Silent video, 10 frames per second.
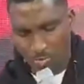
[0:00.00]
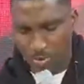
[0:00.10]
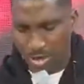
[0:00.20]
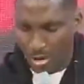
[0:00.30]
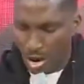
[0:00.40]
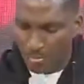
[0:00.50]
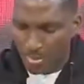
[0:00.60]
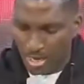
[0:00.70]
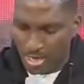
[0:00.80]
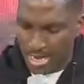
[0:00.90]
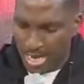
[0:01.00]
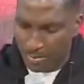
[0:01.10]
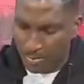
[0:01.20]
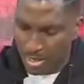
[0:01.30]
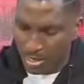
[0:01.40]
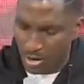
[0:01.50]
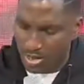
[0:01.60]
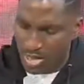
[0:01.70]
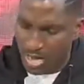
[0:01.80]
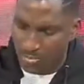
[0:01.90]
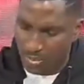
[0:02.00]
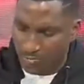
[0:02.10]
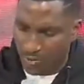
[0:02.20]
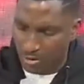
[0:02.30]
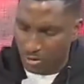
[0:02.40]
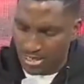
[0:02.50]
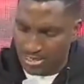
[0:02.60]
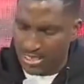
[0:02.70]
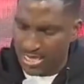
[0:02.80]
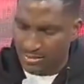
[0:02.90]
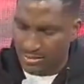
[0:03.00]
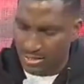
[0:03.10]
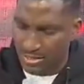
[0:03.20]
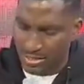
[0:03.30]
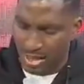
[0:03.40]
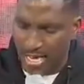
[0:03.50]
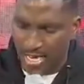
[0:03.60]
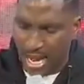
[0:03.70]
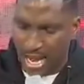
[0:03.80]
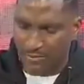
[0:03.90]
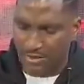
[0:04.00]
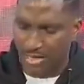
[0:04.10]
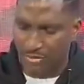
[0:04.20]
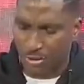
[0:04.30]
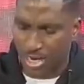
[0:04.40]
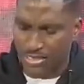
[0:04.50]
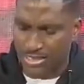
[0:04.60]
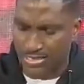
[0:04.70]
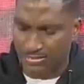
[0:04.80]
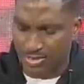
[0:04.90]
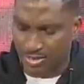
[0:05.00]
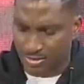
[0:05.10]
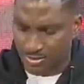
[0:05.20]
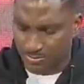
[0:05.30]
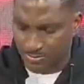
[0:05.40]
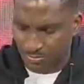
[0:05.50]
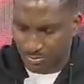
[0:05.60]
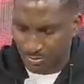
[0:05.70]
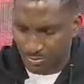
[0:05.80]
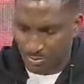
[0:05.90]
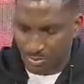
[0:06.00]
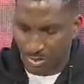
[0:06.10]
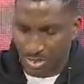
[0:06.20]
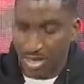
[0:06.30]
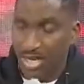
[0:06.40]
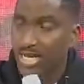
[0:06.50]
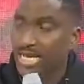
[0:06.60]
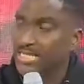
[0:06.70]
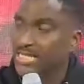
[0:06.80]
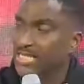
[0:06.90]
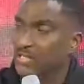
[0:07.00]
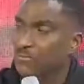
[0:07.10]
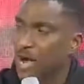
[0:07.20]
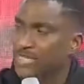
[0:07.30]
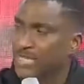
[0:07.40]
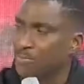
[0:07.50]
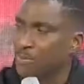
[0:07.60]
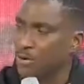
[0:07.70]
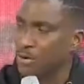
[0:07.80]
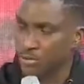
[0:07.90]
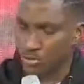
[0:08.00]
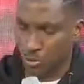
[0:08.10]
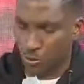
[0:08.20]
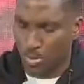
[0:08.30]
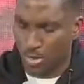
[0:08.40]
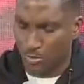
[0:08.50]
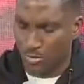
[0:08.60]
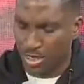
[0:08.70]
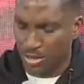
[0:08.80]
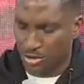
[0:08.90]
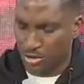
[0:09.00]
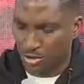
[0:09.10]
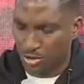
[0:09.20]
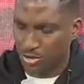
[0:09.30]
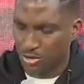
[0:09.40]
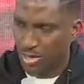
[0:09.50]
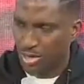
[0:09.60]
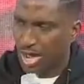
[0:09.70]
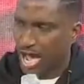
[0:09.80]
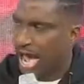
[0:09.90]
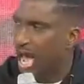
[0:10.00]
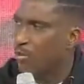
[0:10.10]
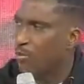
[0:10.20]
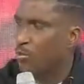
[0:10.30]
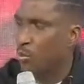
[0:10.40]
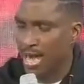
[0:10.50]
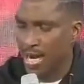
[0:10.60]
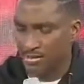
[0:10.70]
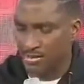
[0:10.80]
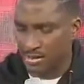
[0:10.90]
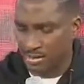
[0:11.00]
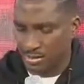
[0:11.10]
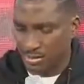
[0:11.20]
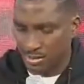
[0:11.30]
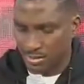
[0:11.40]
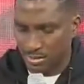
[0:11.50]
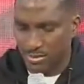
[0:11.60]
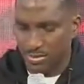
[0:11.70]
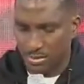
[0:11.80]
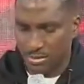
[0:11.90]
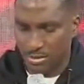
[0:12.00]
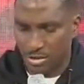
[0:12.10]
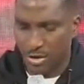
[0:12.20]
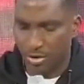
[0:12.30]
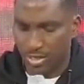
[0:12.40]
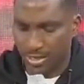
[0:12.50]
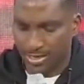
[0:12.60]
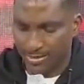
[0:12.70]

Becoming a millionaire before you are thirty and after you are thirty. It is possible to be rich and wealthy young.